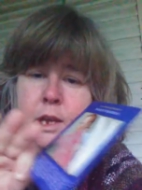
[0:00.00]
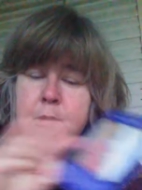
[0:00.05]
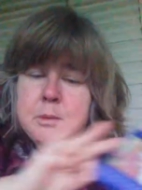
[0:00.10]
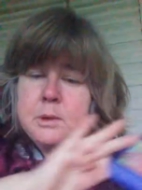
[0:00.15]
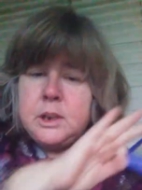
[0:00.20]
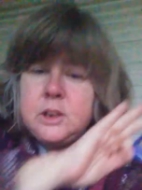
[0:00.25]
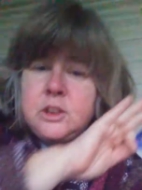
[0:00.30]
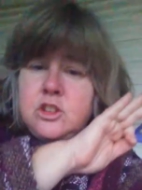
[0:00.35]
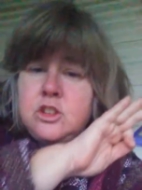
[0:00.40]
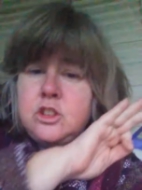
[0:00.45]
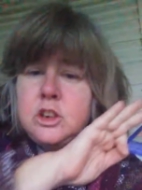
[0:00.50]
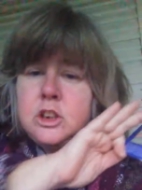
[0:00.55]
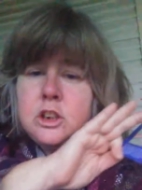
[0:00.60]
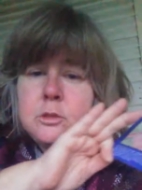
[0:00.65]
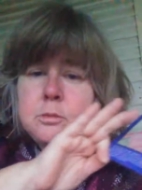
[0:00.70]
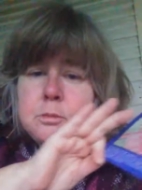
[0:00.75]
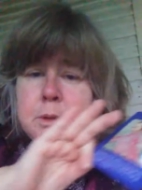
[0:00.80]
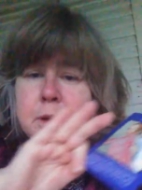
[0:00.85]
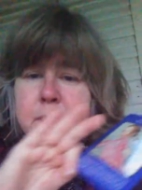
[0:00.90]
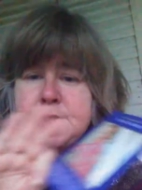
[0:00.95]
I'm going to
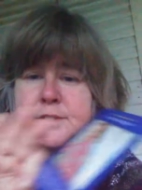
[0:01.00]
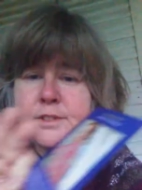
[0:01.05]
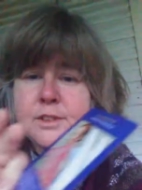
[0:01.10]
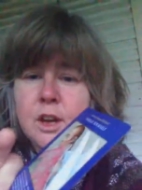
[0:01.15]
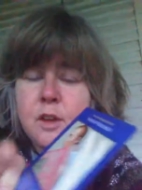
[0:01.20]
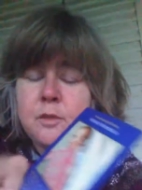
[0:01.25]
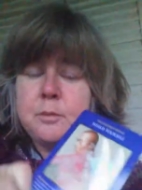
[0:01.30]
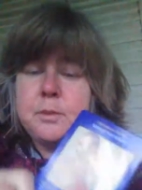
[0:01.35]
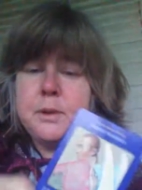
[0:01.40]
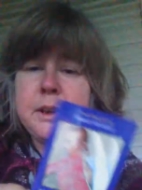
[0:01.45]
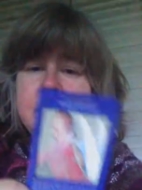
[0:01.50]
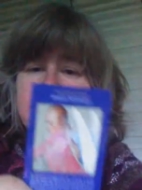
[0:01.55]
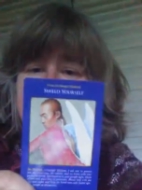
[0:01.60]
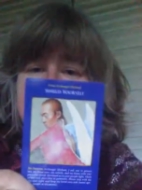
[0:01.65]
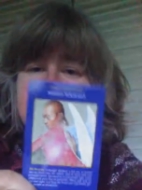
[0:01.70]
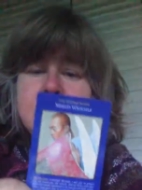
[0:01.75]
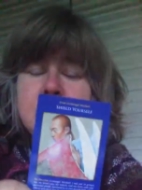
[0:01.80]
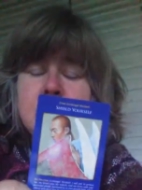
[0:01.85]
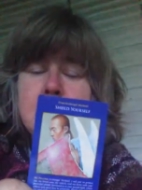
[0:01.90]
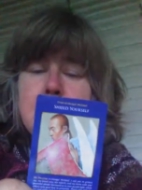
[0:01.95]
shield myself
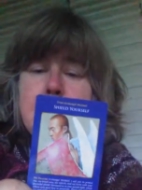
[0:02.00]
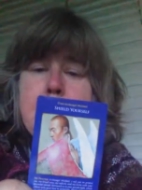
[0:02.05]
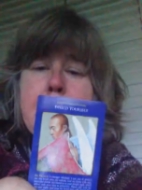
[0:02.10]
because